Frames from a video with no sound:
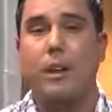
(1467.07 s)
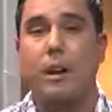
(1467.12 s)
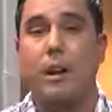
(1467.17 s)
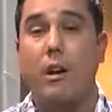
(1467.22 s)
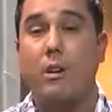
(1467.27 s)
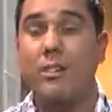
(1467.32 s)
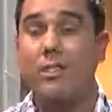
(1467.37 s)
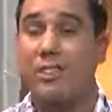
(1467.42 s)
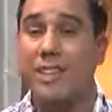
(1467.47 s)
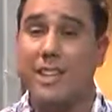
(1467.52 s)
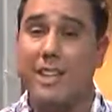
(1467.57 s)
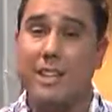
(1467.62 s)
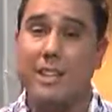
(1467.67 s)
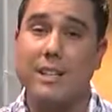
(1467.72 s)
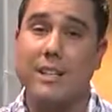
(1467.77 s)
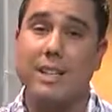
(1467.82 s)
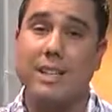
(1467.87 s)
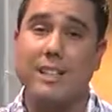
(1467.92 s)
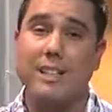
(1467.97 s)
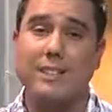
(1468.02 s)
Our site
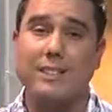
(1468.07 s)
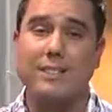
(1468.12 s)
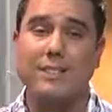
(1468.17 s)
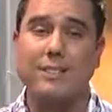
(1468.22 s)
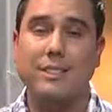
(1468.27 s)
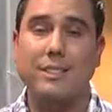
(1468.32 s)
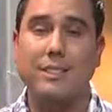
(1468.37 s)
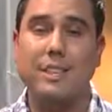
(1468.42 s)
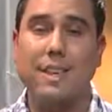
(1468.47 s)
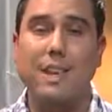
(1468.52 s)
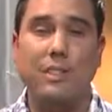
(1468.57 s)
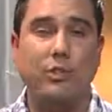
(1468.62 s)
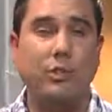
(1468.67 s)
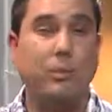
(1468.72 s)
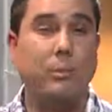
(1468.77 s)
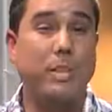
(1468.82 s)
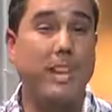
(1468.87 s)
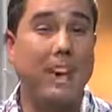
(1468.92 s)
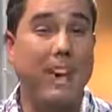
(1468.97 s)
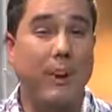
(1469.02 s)
analytics can actually
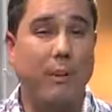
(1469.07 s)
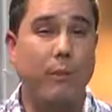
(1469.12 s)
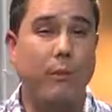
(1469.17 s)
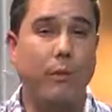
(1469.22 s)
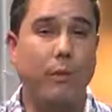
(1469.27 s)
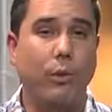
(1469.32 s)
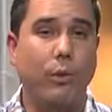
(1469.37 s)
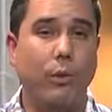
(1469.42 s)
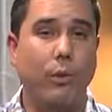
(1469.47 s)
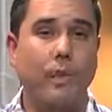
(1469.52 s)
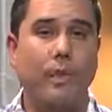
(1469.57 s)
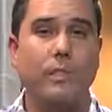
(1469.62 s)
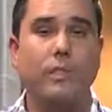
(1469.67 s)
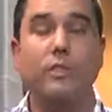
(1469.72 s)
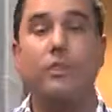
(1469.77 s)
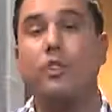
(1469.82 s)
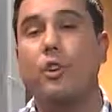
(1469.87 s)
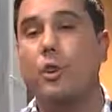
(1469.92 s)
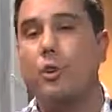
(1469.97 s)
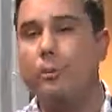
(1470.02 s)
be helpful in
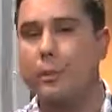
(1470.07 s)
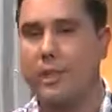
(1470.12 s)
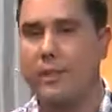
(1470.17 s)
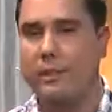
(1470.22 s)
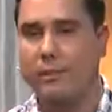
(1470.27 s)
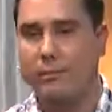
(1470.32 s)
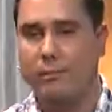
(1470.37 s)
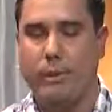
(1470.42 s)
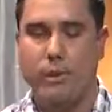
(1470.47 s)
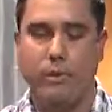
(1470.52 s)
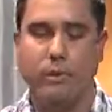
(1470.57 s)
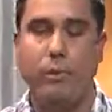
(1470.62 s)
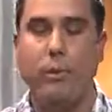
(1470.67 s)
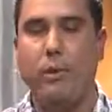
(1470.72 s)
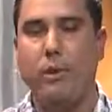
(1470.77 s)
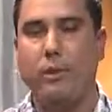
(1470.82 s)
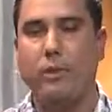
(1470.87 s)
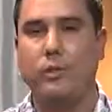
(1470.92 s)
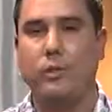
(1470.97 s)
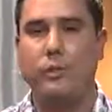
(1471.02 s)
determining this
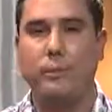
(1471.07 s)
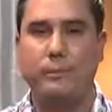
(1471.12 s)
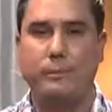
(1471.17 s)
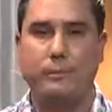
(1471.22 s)
for us.